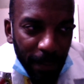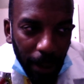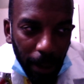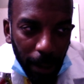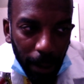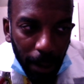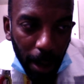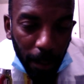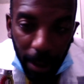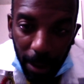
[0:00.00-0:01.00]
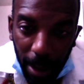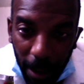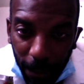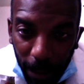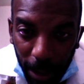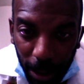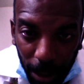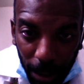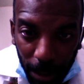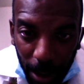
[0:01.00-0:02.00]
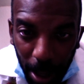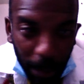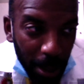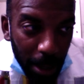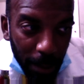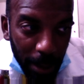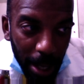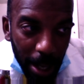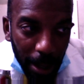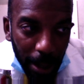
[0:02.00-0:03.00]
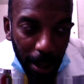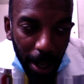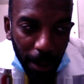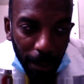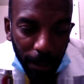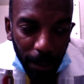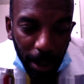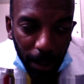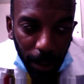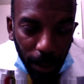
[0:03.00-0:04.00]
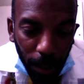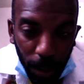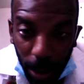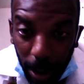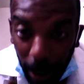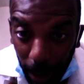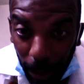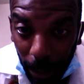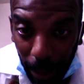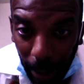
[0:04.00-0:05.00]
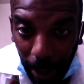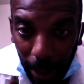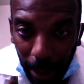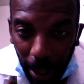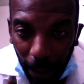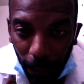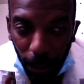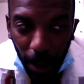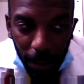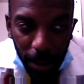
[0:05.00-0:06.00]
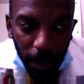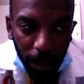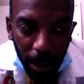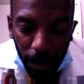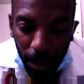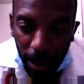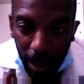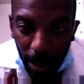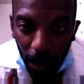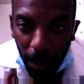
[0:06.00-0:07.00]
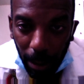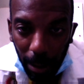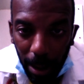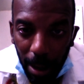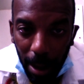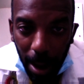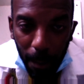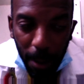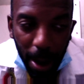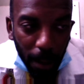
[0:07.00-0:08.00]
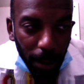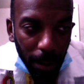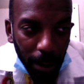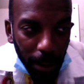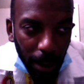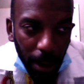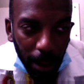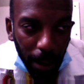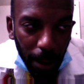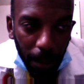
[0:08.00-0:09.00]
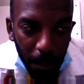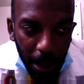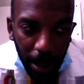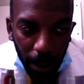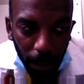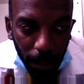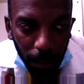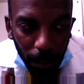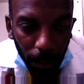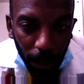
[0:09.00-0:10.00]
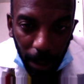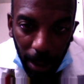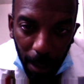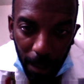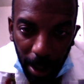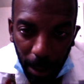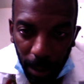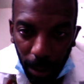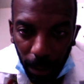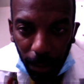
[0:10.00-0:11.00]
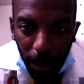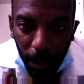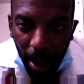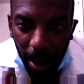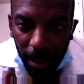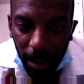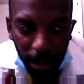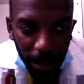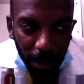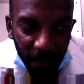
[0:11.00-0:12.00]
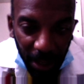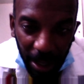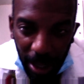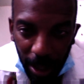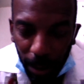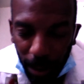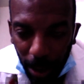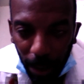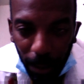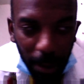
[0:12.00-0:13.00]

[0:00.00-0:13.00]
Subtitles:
I'd rather not flood your timeline with that. I'd rather you just click on the link if you have genuine interest in knowing about me and what I've been up to for the past year or so.